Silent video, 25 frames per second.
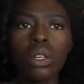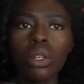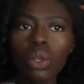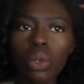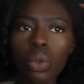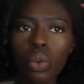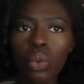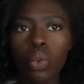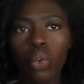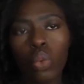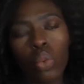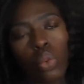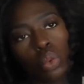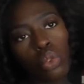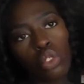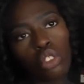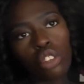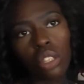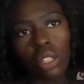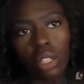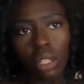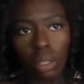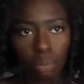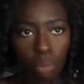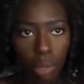Ooh,
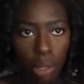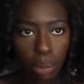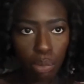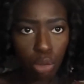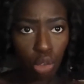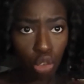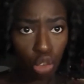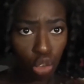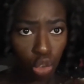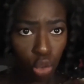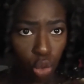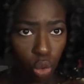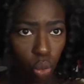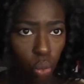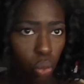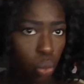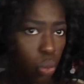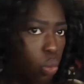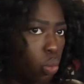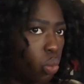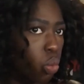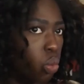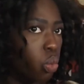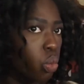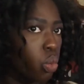Justin Bieber tune.
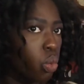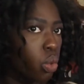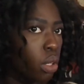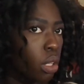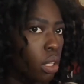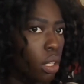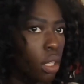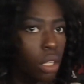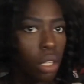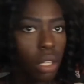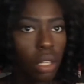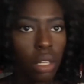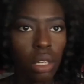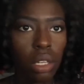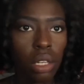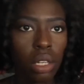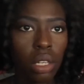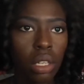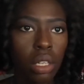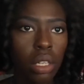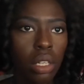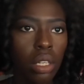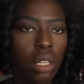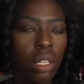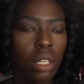Come
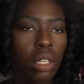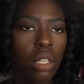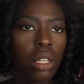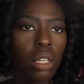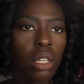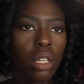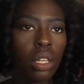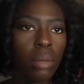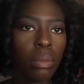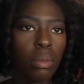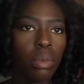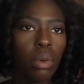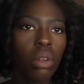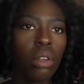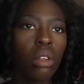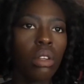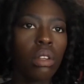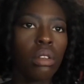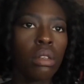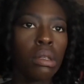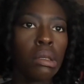on.